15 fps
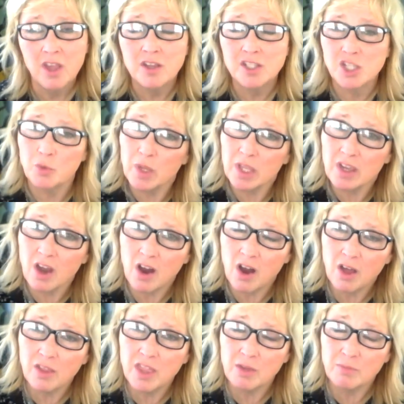So we
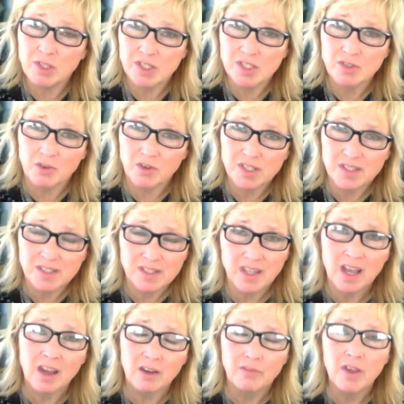call them to Source's
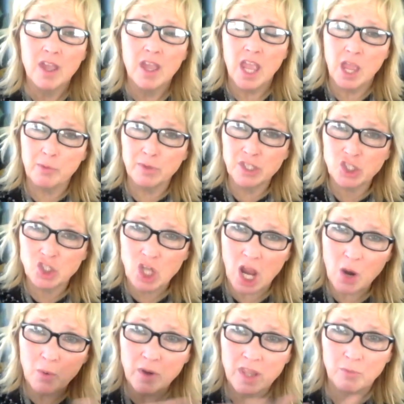love, and we
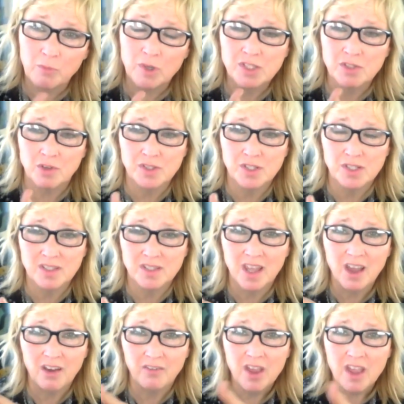shower them with Source's
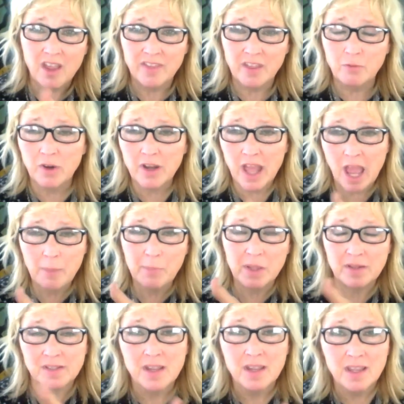love. Then what
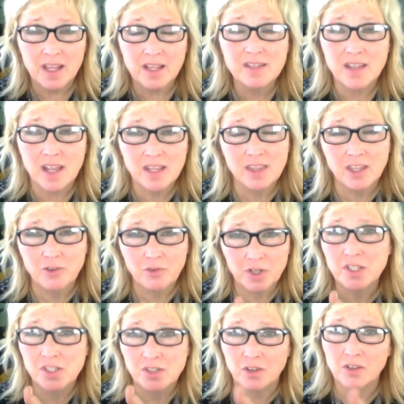happens? It's like the Grinch
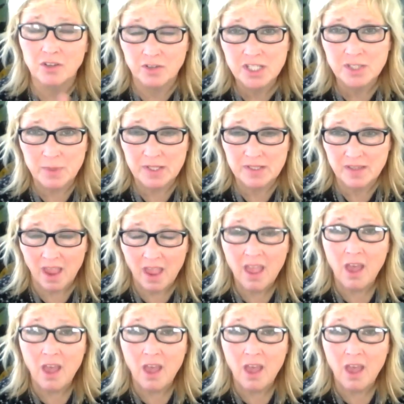stole Christmas.